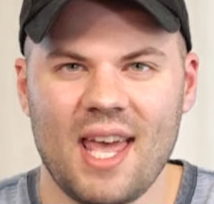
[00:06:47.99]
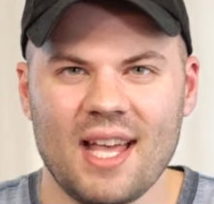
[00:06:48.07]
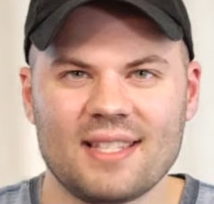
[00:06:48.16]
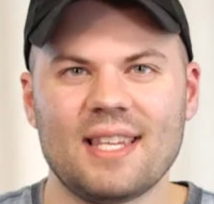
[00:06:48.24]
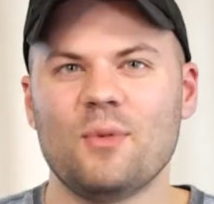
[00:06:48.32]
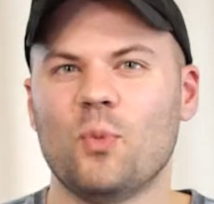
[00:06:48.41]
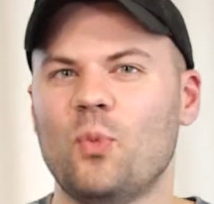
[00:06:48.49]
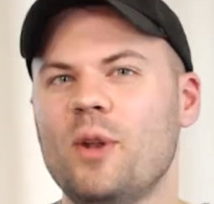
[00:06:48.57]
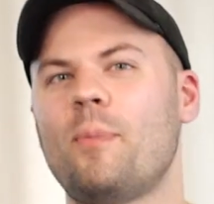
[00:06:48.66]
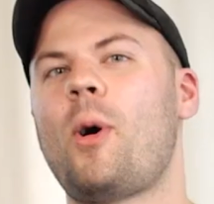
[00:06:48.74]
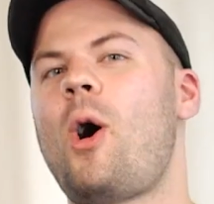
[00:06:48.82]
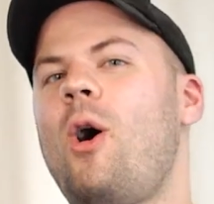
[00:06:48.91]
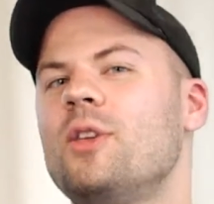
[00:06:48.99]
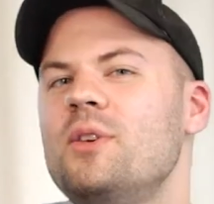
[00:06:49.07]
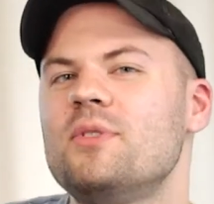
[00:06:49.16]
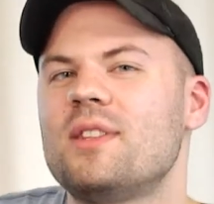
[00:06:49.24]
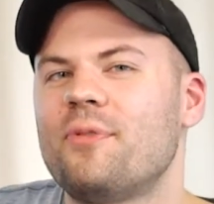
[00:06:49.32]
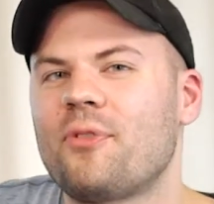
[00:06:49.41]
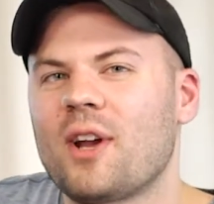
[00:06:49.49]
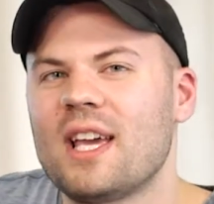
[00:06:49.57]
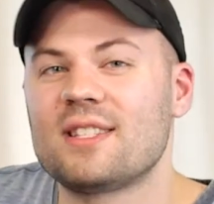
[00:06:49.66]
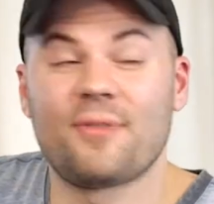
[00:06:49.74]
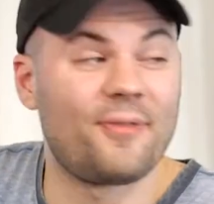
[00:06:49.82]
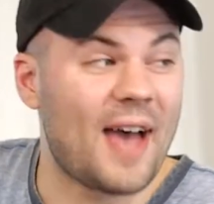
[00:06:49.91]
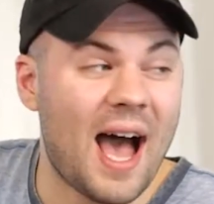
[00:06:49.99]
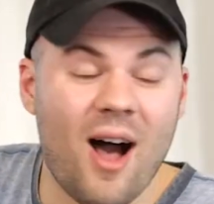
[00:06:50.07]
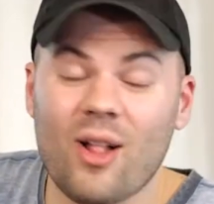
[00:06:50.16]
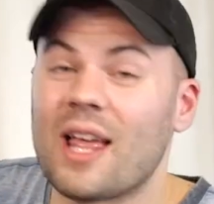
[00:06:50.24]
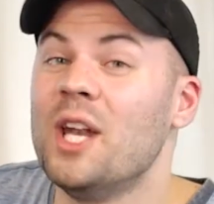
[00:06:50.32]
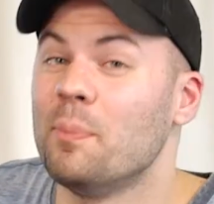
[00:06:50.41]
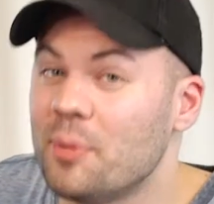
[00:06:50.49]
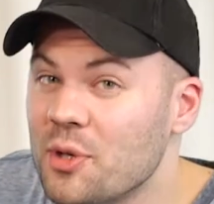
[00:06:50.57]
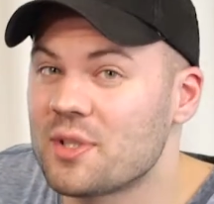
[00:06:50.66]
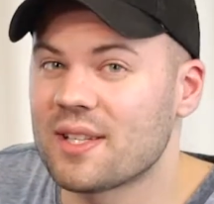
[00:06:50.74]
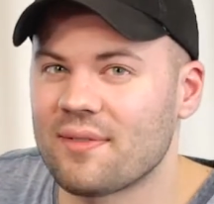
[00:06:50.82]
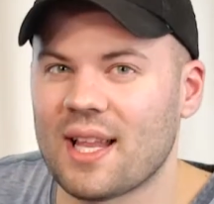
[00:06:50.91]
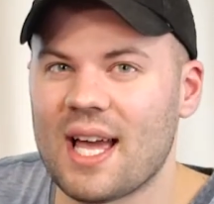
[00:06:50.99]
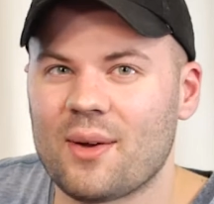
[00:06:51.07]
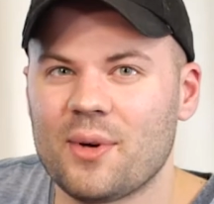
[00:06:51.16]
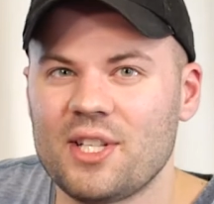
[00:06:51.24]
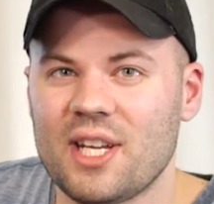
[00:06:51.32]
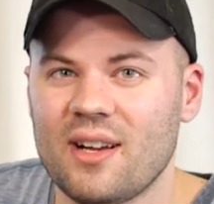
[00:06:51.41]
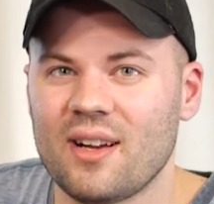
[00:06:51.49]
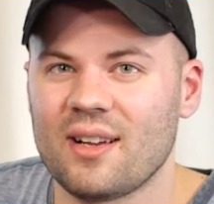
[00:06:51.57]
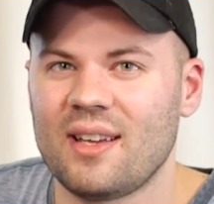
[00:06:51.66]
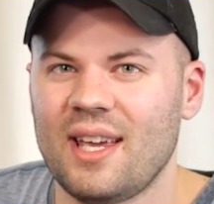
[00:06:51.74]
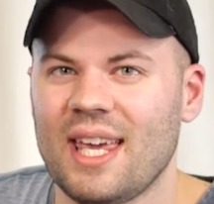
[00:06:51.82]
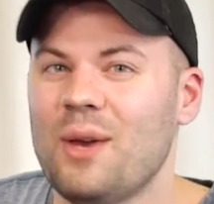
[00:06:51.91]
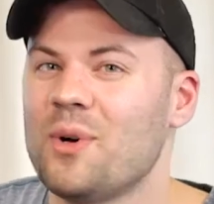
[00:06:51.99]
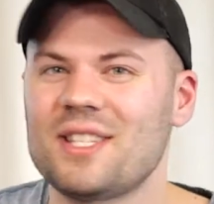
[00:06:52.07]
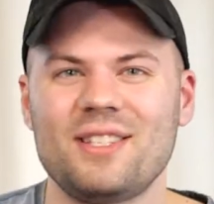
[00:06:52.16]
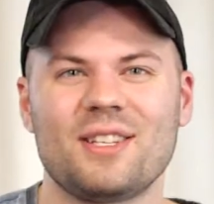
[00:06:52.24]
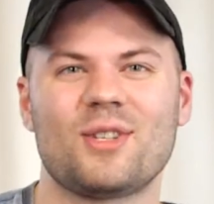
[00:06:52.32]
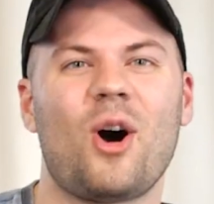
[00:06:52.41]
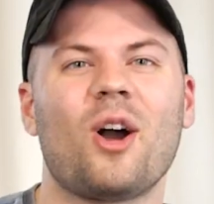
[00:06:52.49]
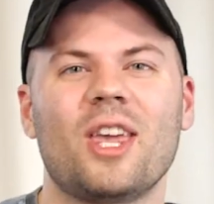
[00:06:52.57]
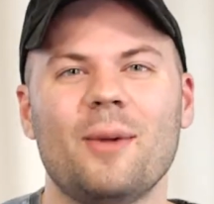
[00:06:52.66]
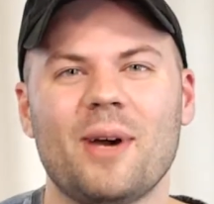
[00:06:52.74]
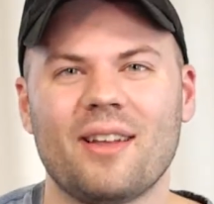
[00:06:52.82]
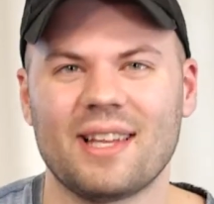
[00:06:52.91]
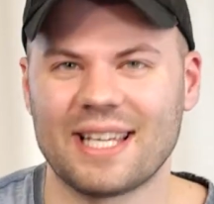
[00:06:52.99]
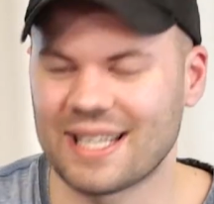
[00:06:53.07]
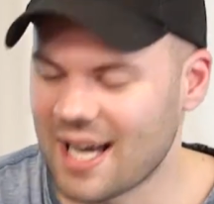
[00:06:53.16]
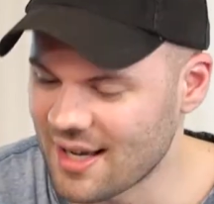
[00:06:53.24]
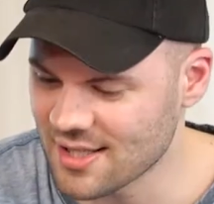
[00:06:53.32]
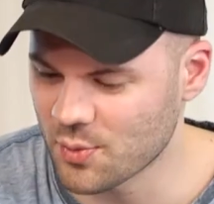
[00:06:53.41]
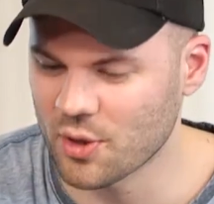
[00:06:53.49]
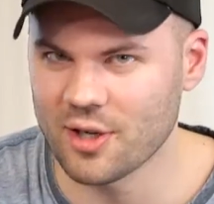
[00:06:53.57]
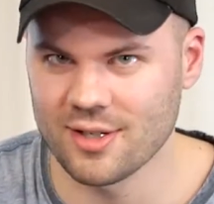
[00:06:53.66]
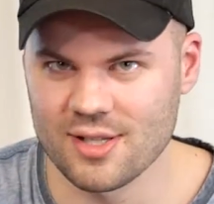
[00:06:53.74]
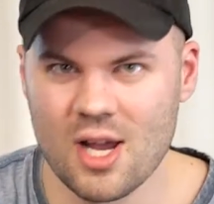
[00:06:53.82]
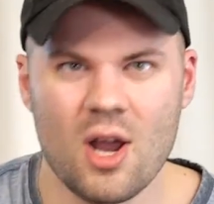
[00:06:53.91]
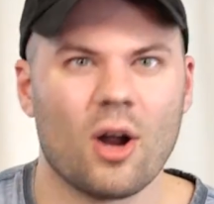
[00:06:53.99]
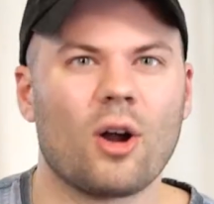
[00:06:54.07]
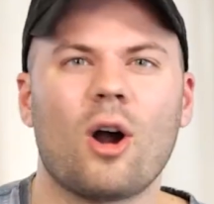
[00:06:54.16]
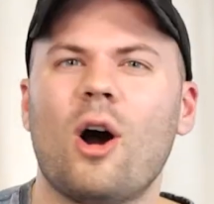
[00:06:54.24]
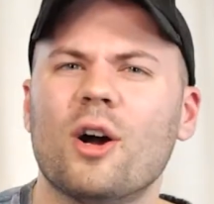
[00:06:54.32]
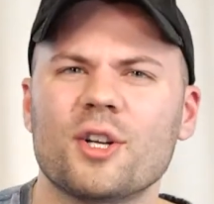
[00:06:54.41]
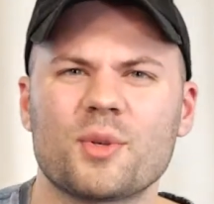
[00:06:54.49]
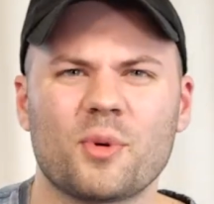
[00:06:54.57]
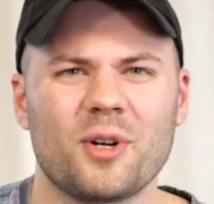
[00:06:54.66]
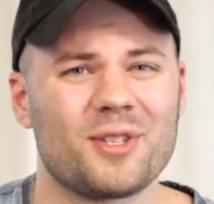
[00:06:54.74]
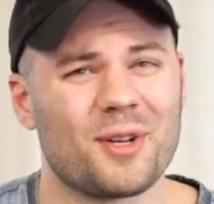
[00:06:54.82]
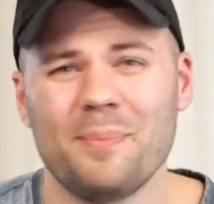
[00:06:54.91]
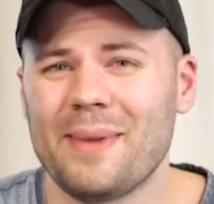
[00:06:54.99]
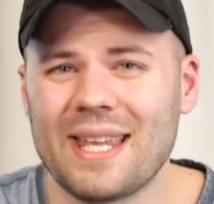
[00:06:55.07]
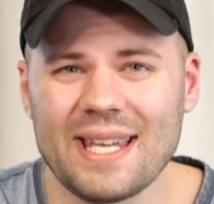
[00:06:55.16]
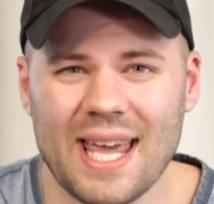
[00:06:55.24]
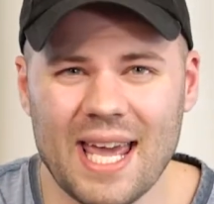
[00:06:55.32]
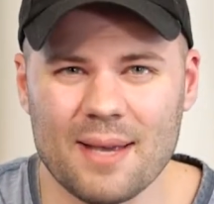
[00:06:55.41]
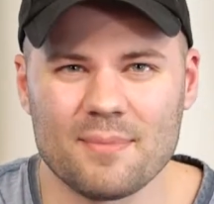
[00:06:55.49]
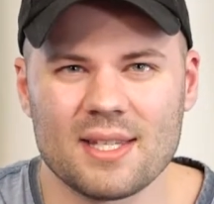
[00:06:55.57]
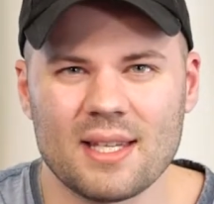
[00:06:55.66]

See, when Paul used the phrase foul and abusive language here, he wasn't just talking about like cuss words or harsh words or mean names.